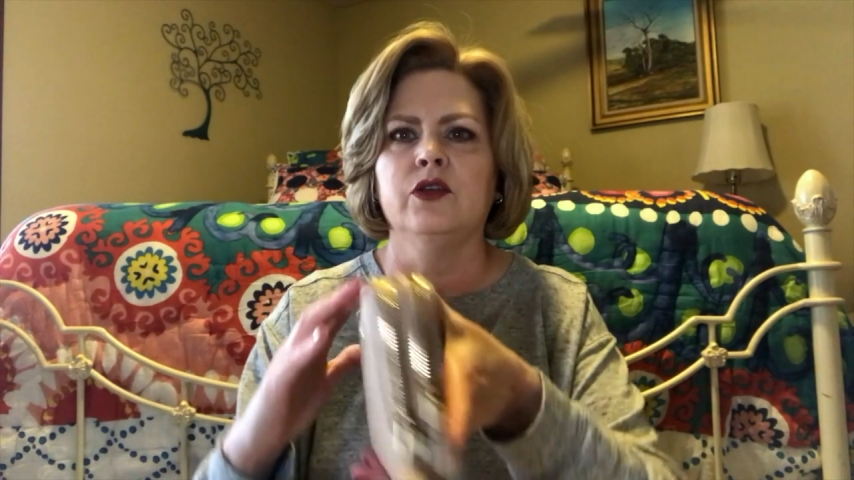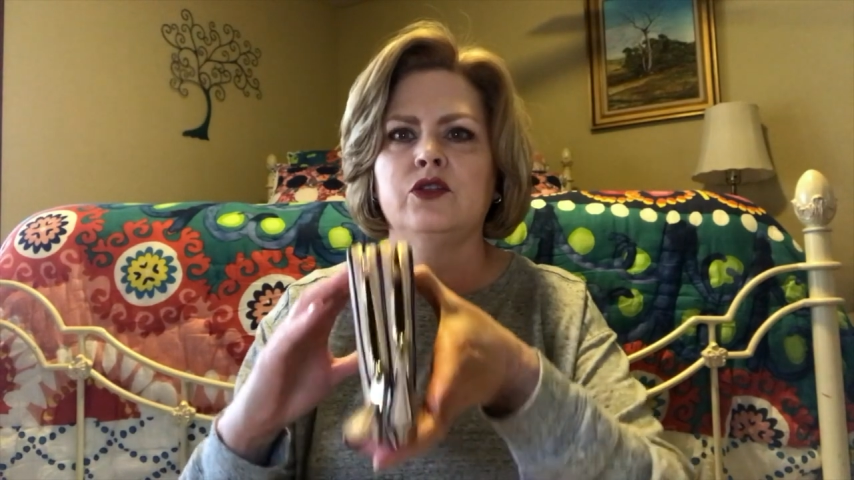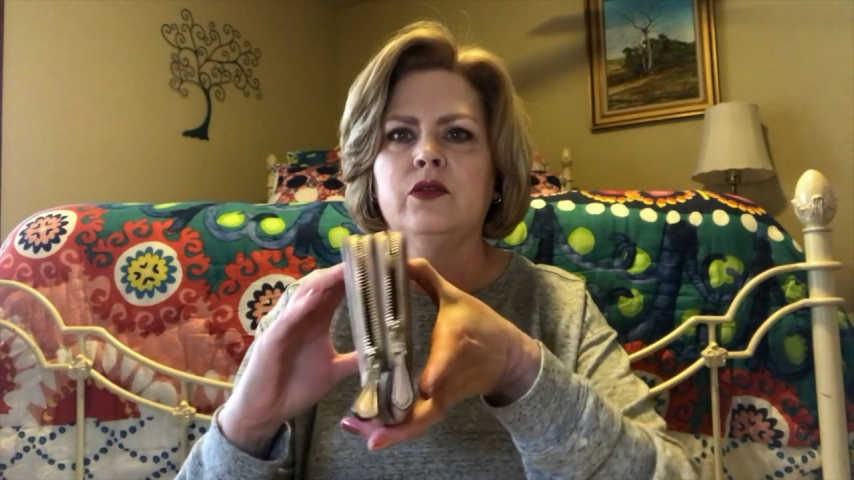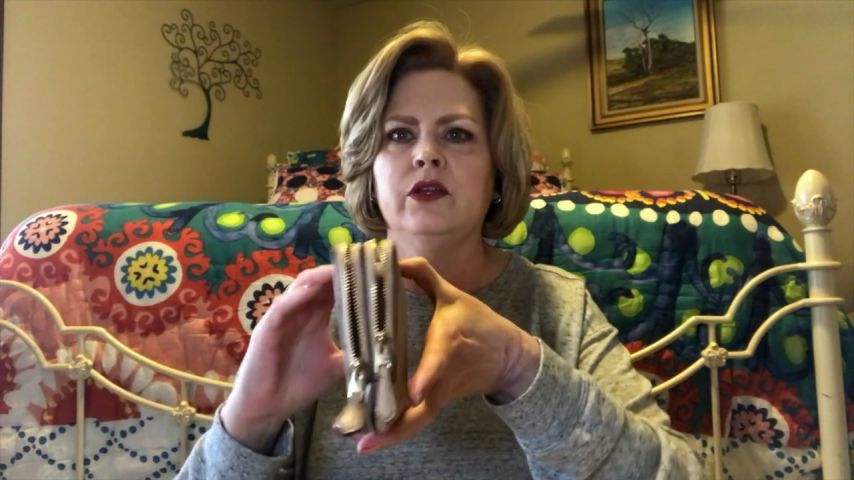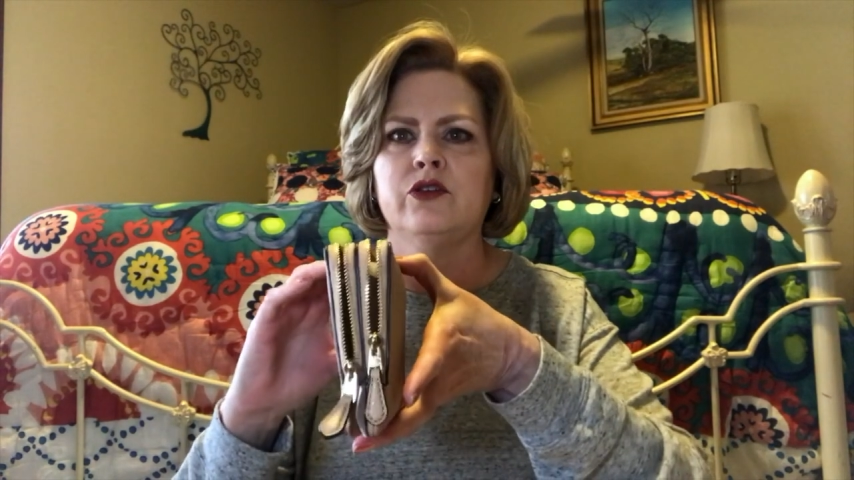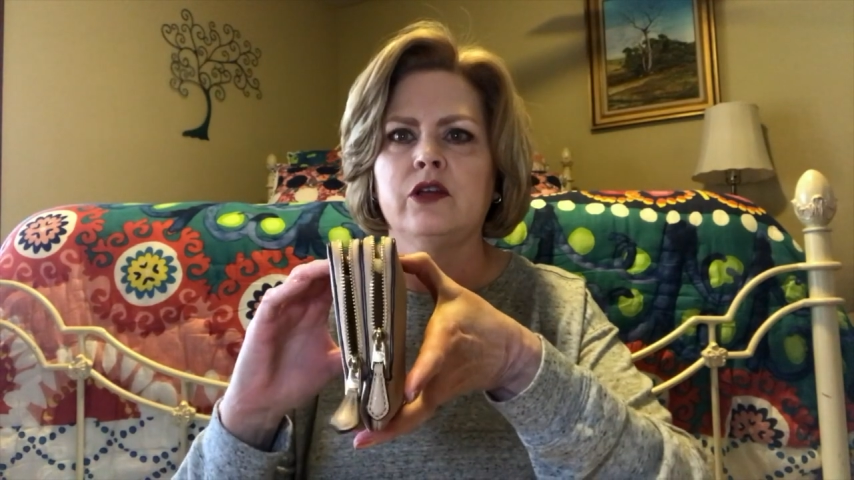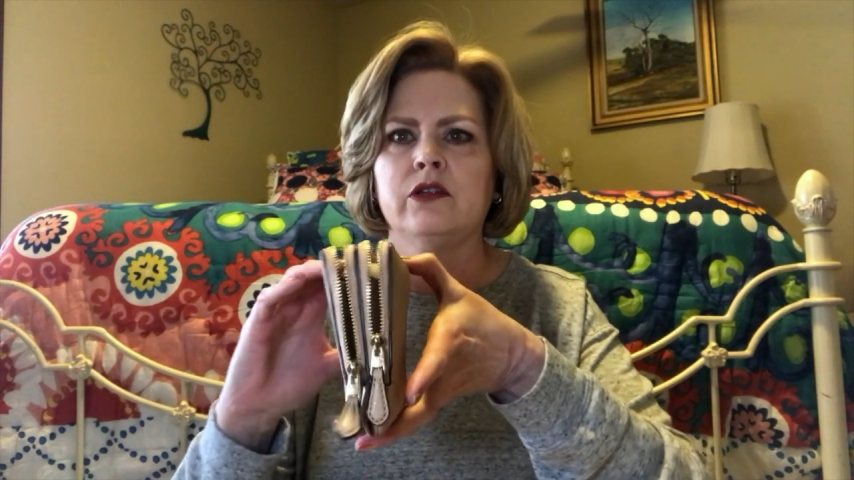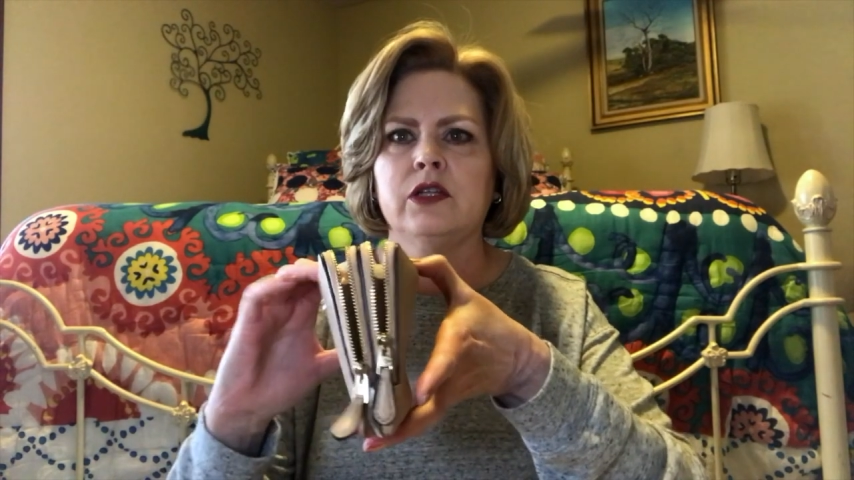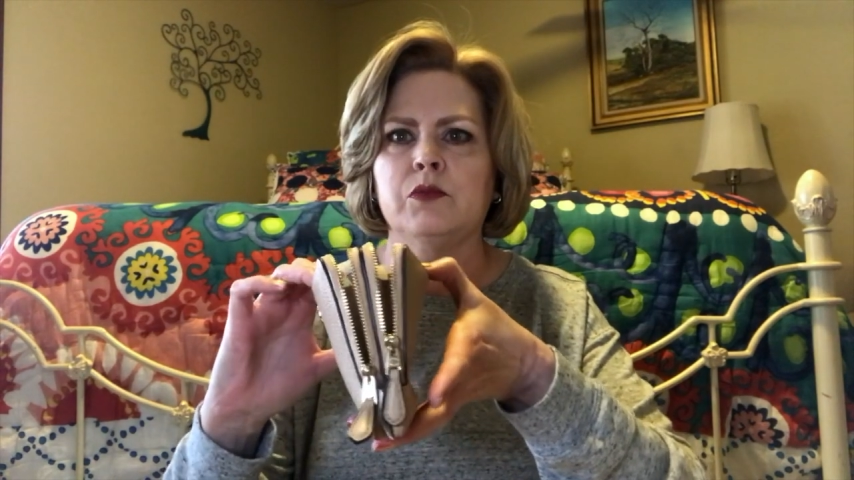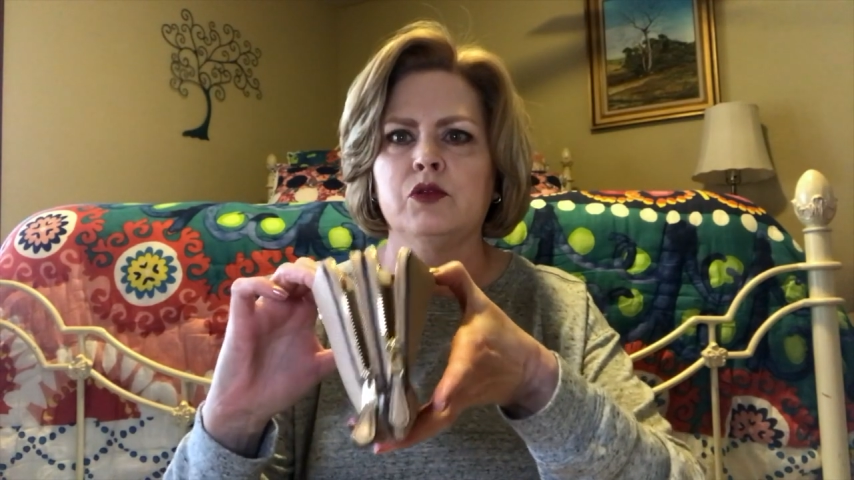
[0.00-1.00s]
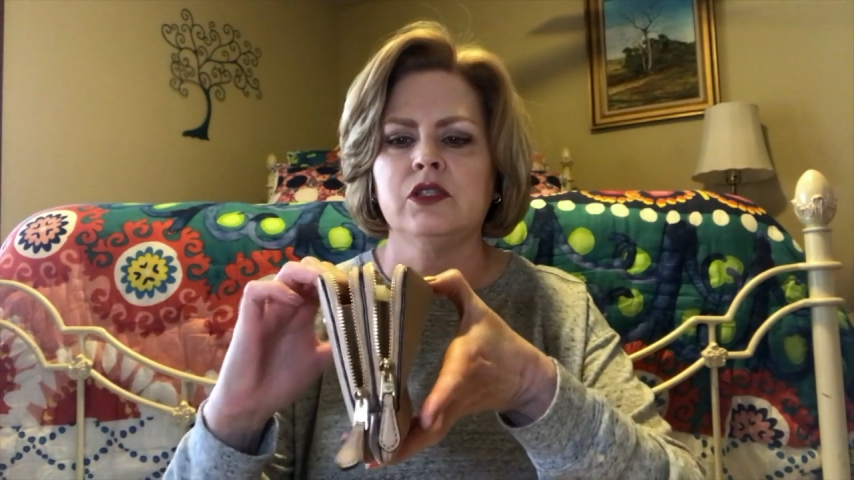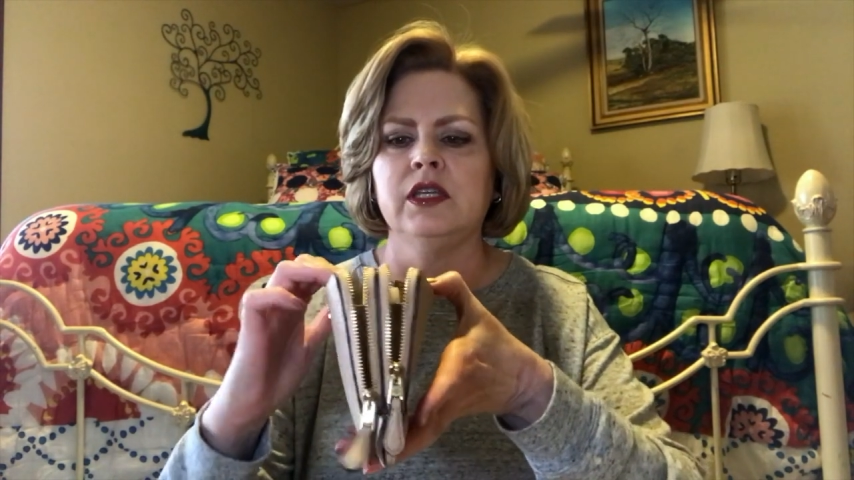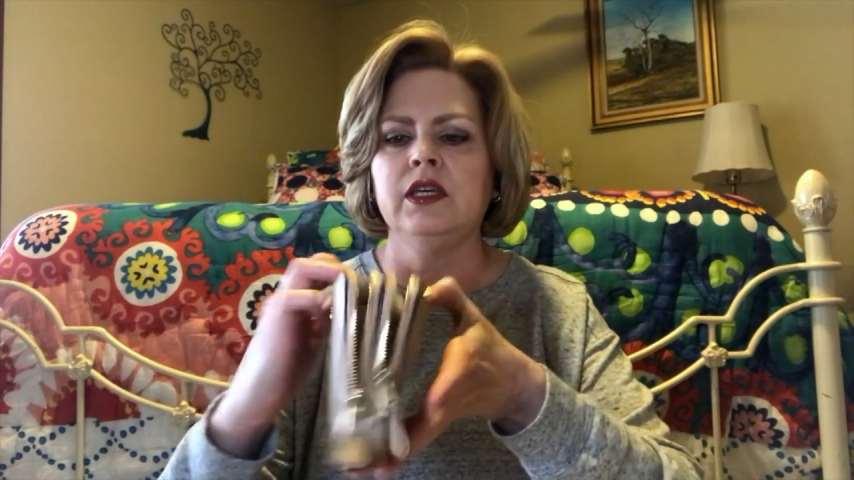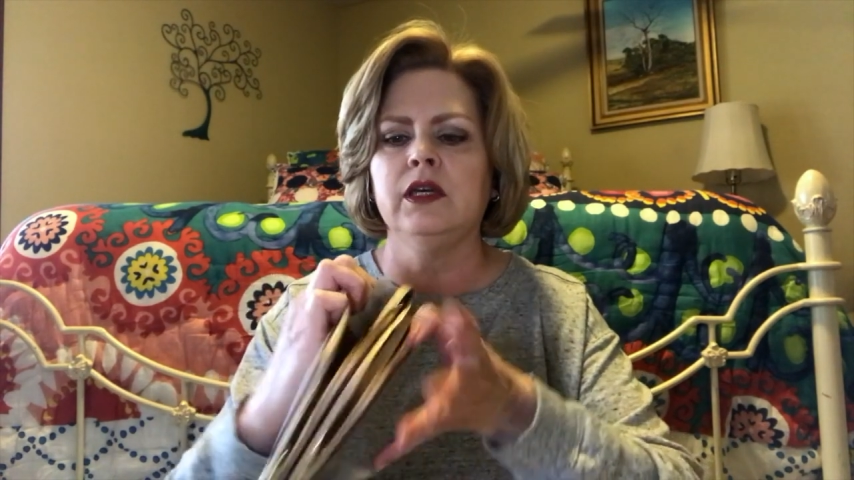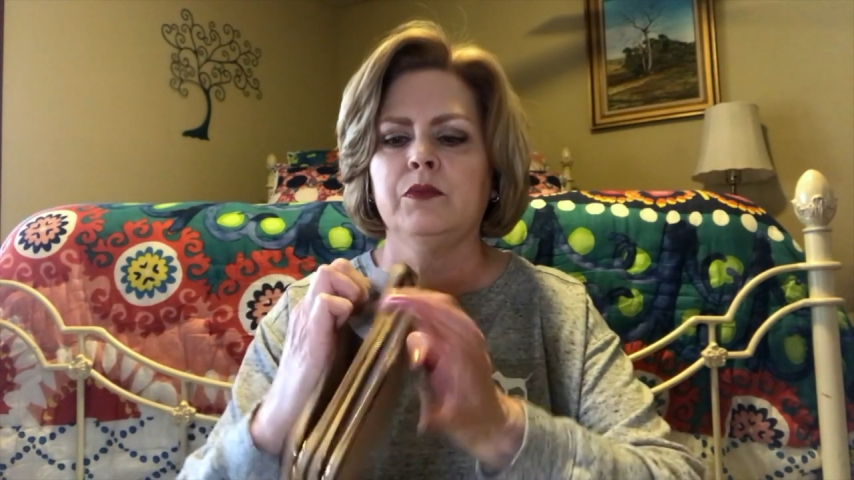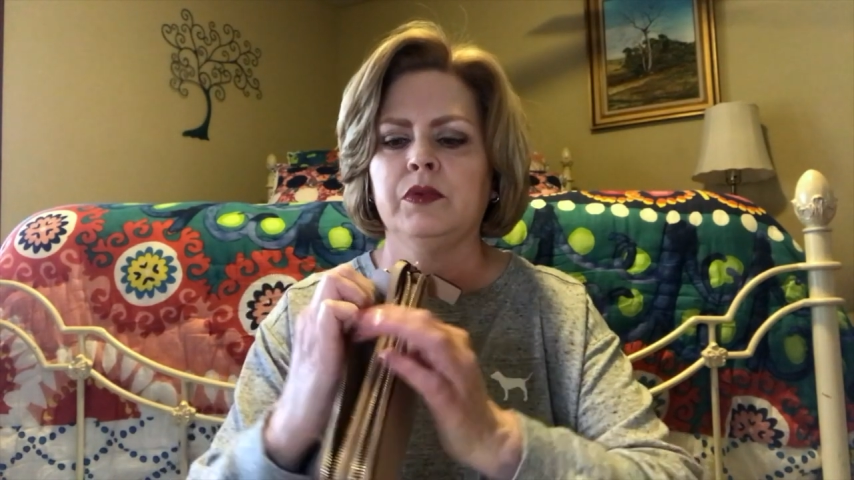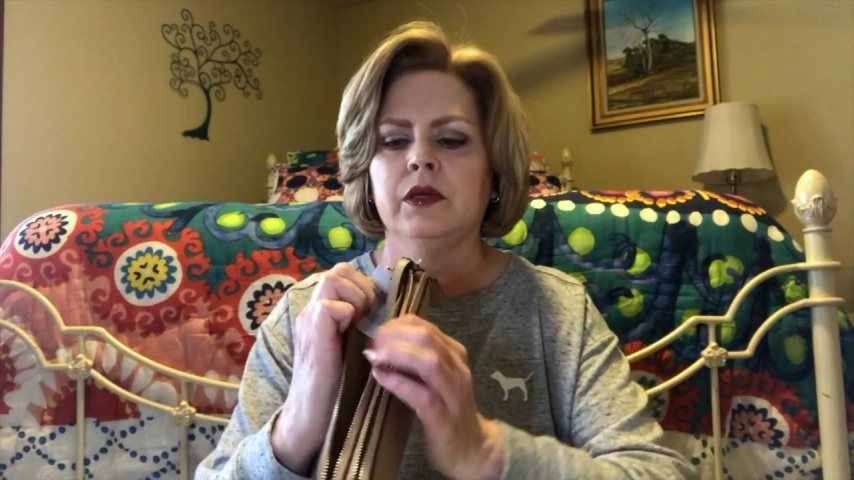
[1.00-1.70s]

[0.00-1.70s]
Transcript: So there's our double zip.